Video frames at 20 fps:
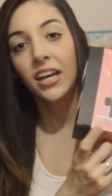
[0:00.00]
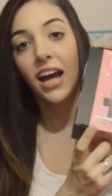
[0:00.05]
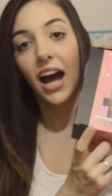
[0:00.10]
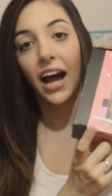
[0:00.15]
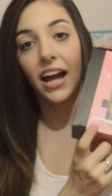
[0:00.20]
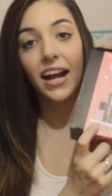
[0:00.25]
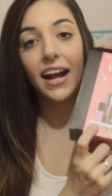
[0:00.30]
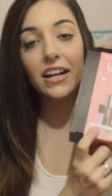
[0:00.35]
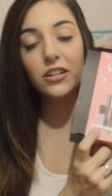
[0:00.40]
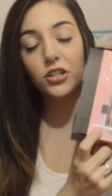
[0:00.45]

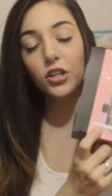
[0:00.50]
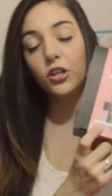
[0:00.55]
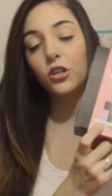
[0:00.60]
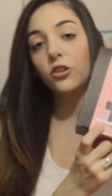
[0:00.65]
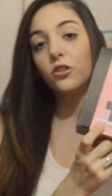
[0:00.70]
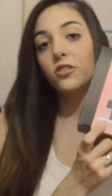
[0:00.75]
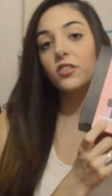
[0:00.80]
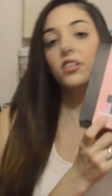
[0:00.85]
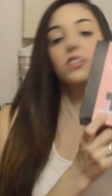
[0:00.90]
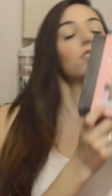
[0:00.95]
I actually
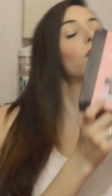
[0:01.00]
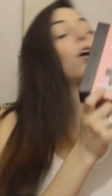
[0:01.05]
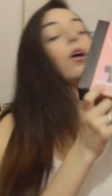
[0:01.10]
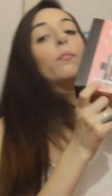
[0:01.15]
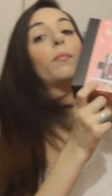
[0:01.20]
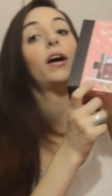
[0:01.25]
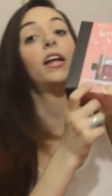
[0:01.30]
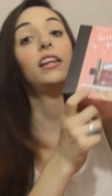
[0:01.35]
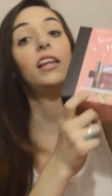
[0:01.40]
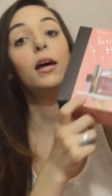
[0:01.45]
use this on
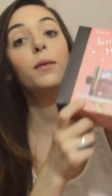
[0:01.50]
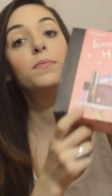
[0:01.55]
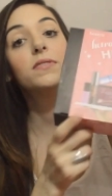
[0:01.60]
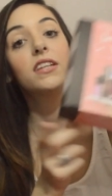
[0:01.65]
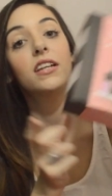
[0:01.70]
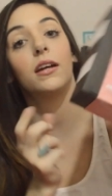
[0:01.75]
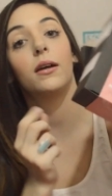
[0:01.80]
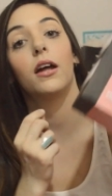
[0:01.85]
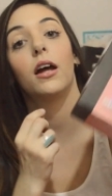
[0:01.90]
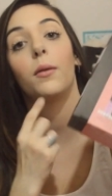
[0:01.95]
my lips
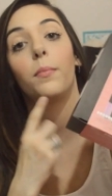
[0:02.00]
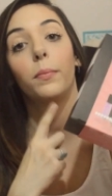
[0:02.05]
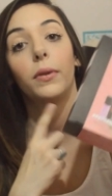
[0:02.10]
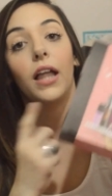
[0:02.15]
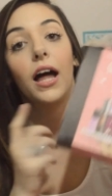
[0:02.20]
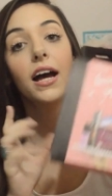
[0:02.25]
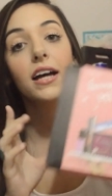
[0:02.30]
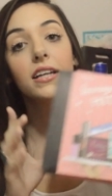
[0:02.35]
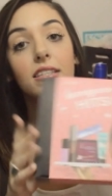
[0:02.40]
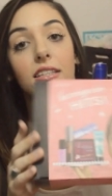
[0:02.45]
and it
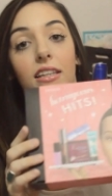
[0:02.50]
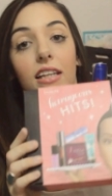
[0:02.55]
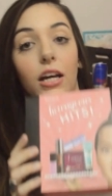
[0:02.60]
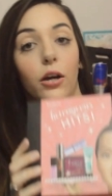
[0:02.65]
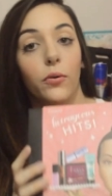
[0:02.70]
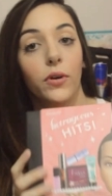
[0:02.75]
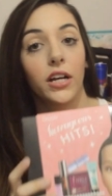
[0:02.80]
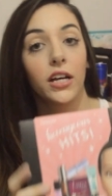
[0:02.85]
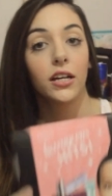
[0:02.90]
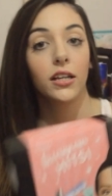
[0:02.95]
applies
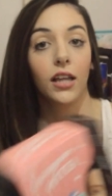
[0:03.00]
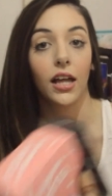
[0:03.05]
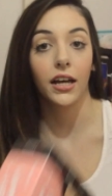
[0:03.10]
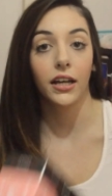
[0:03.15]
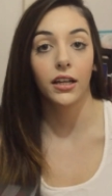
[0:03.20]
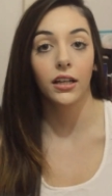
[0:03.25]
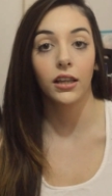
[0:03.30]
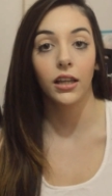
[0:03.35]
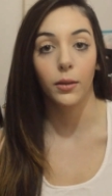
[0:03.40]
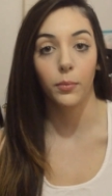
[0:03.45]
liquidy
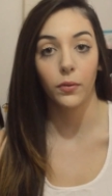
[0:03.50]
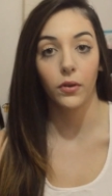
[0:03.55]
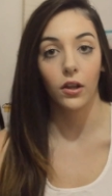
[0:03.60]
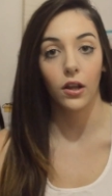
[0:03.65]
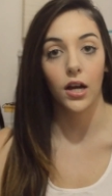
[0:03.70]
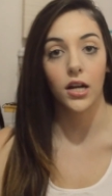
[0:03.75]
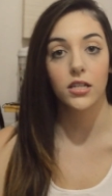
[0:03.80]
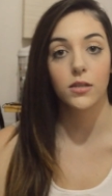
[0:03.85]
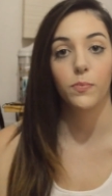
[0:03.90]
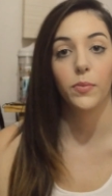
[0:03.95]
like a lip
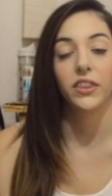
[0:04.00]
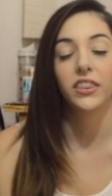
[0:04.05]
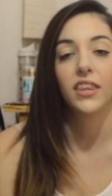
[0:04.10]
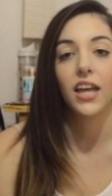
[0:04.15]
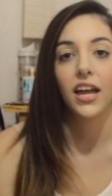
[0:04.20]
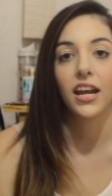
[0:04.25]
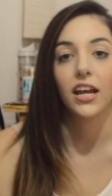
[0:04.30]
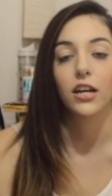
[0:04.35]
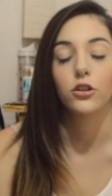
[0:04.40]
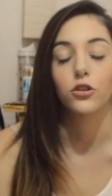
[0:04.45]
gloss, but
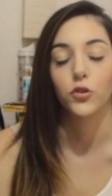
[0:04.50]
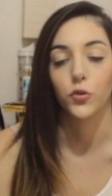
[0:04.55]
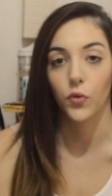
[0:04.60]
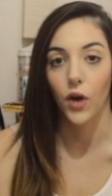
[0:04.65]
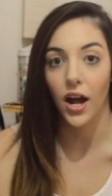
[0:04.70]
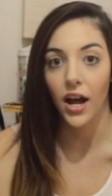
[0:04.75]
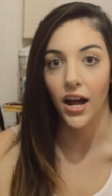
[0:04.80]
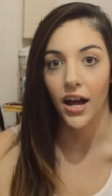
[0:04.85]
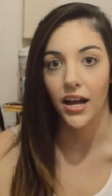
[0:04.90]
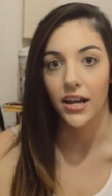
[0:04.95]
then it
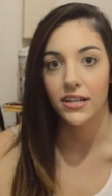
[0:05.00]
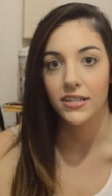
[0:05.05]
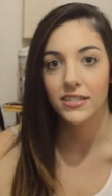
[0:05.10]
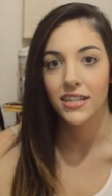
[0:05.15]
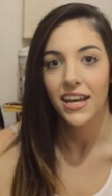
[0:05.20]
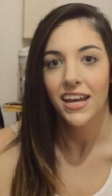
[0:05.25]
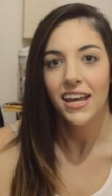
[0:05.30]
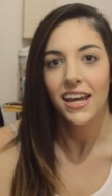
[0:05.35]
dries